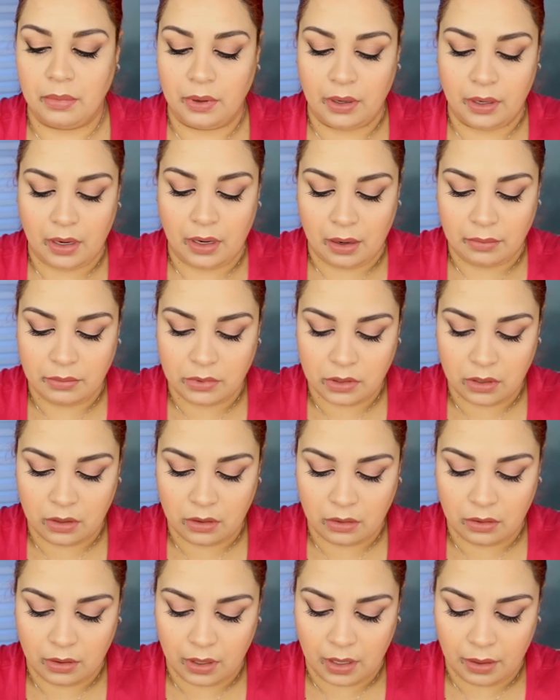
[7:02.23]
But I'm just going
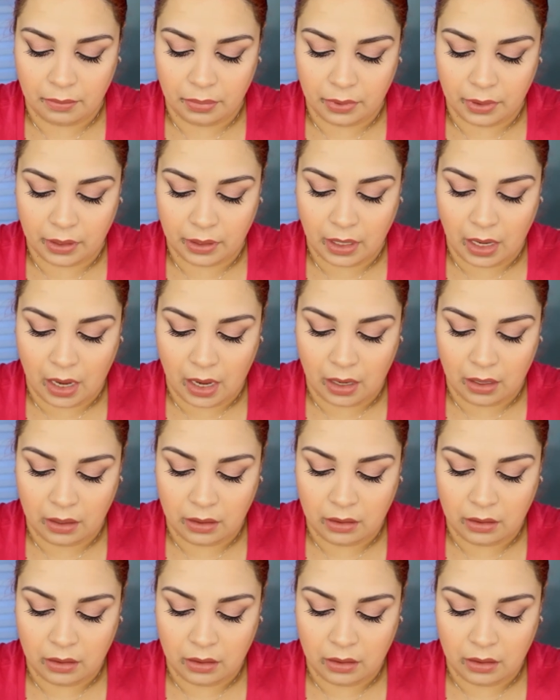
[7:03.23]
to go ahead and put a dot.